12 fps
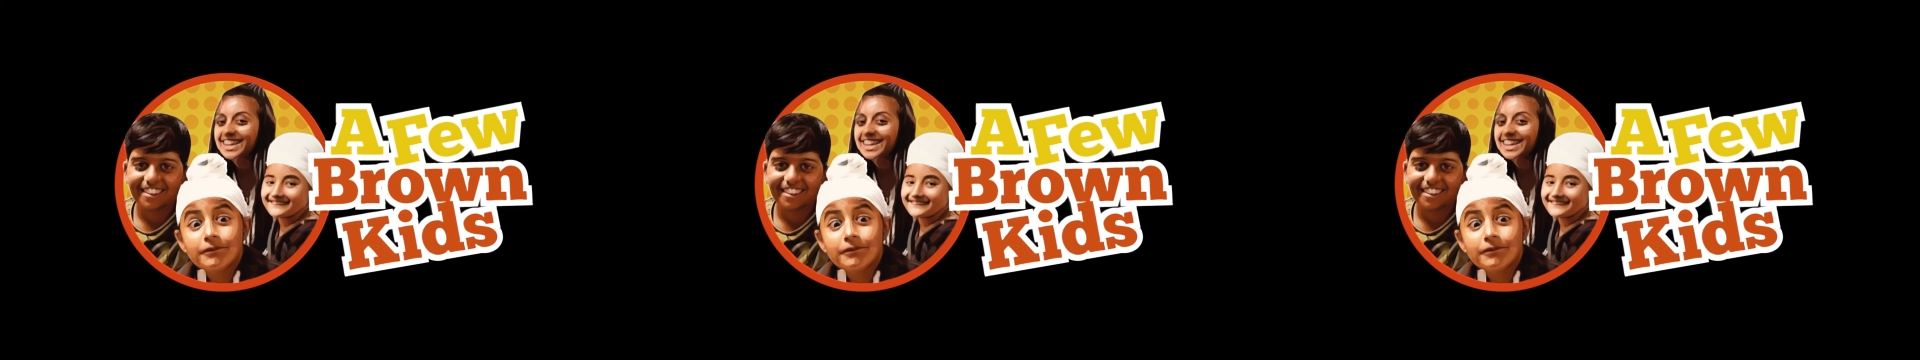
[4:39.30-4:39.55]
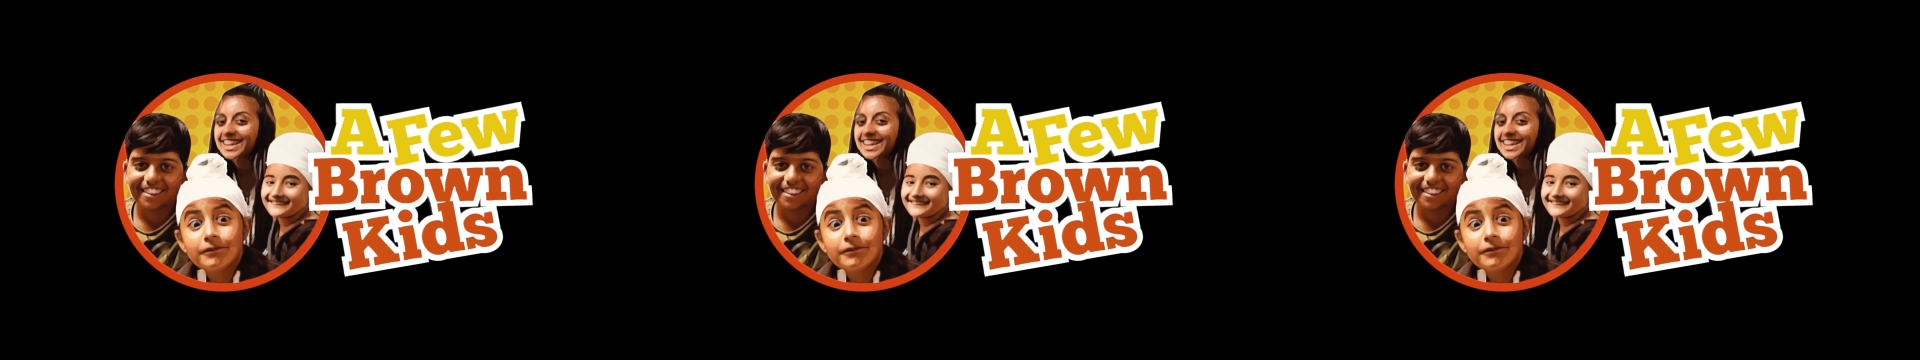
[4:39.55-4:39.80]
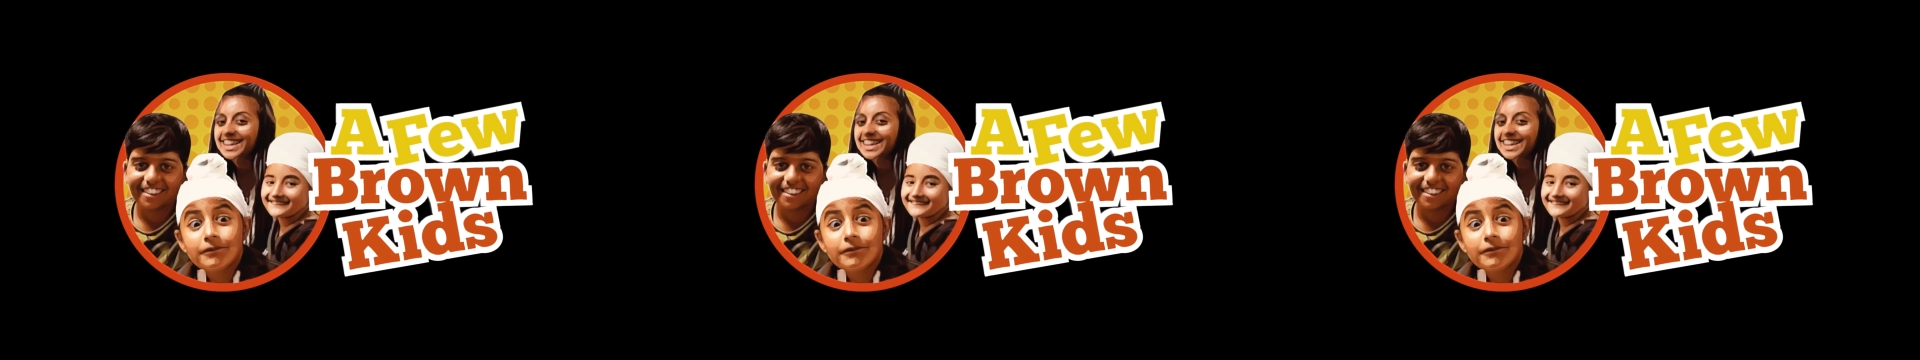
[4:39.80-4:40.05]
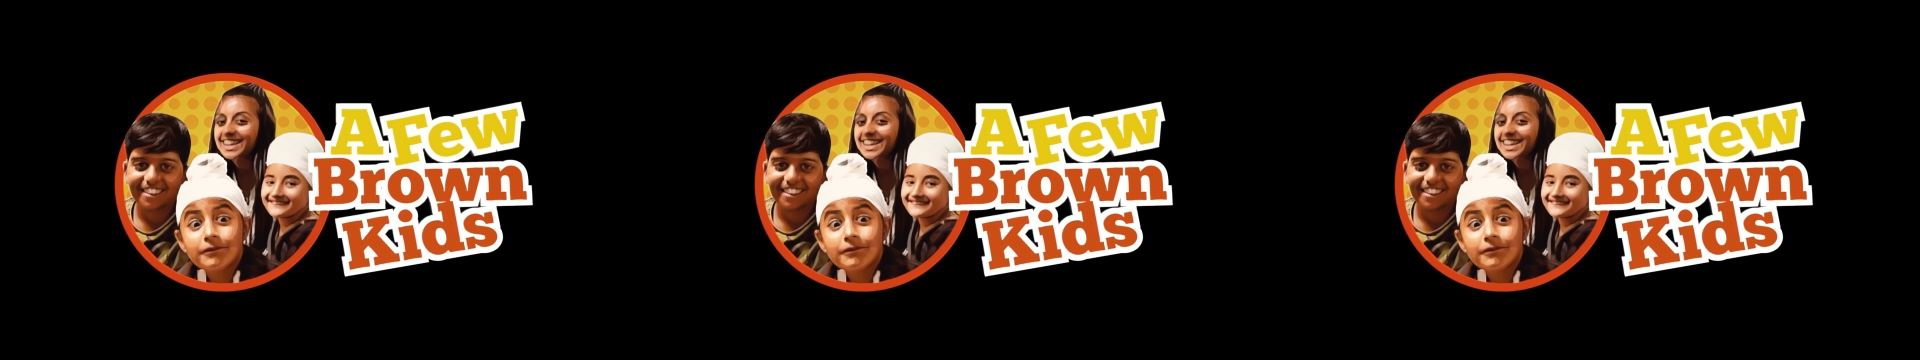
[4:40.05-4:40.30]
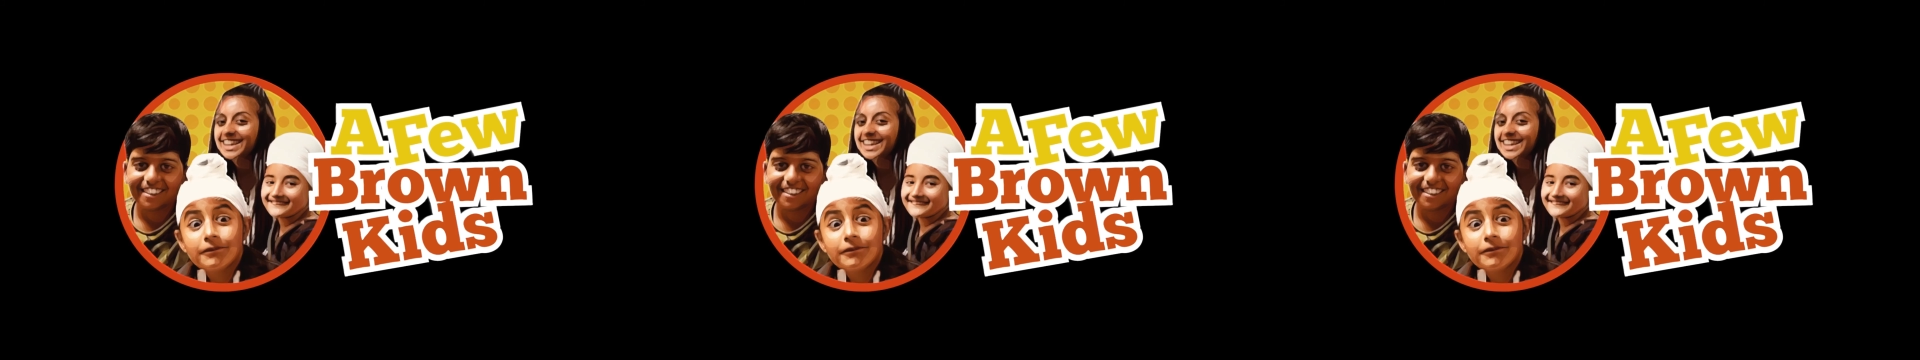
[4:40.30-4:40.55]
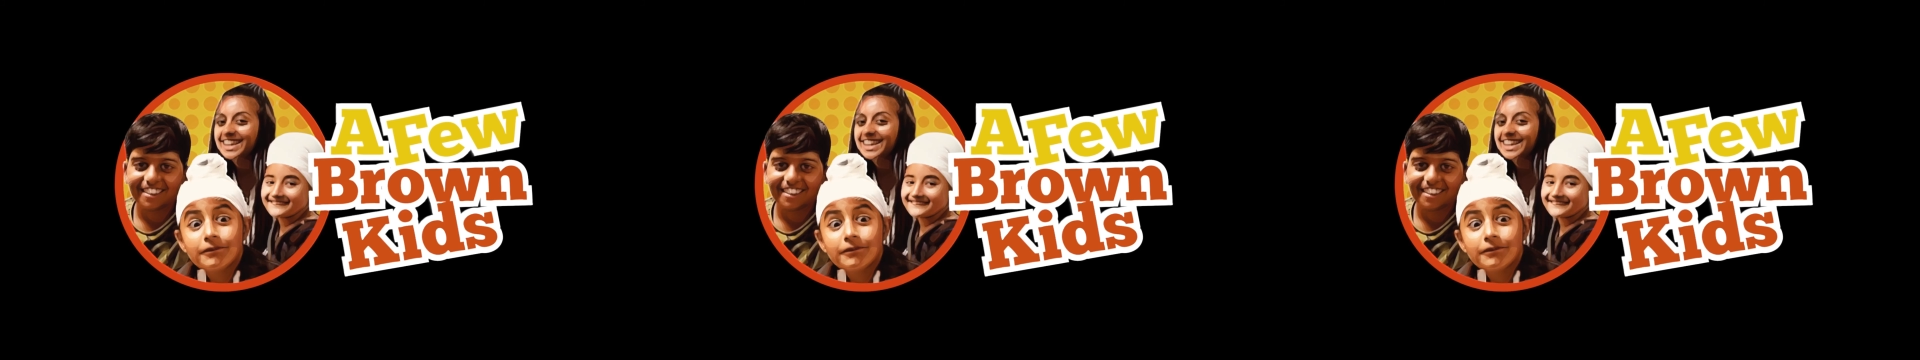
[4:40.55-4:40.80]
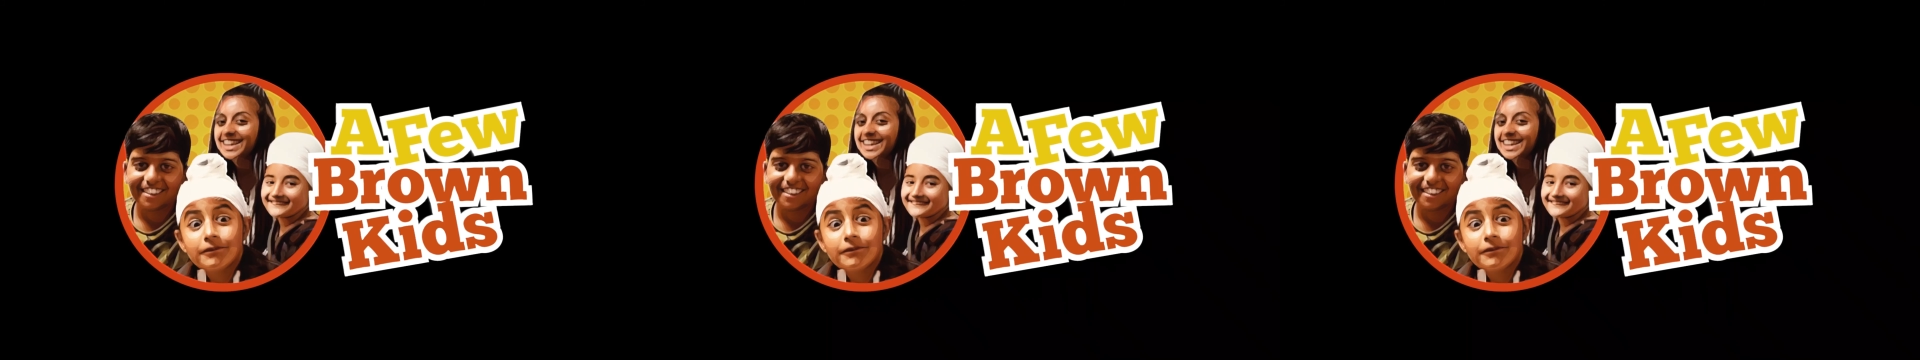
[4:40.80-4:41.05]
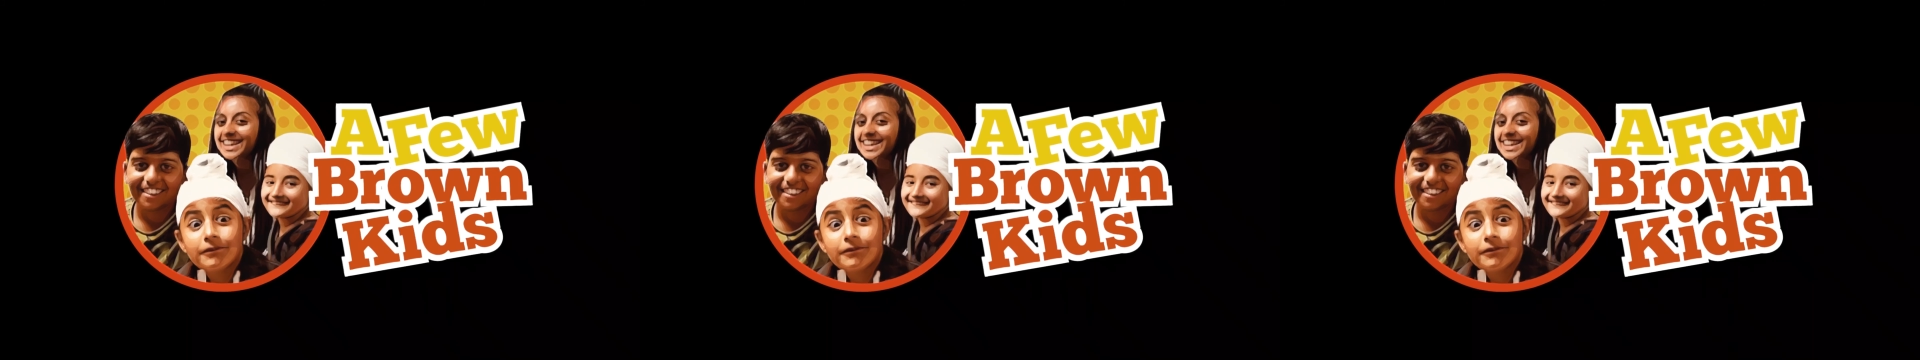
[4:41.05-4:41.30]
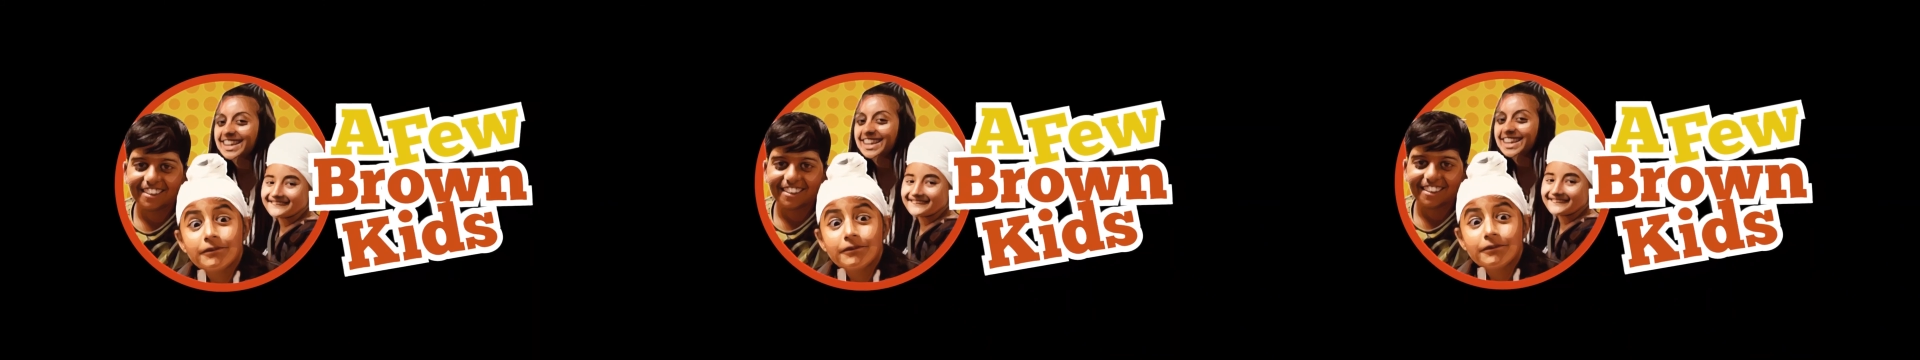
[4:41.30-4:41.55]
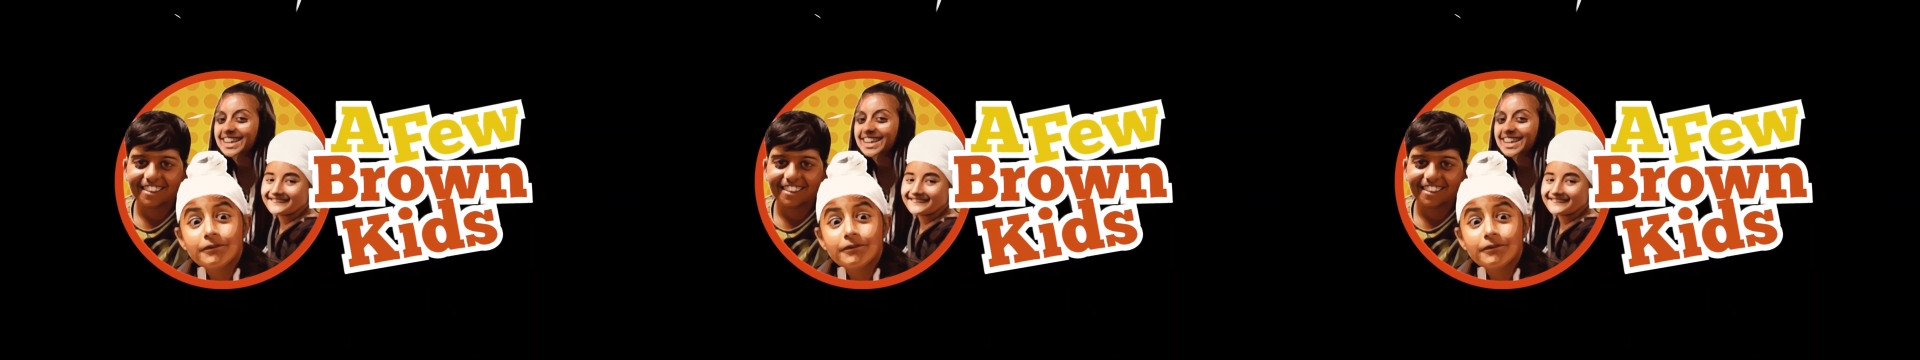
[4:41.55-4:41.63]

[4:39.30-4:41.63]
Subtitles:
(no one is talking)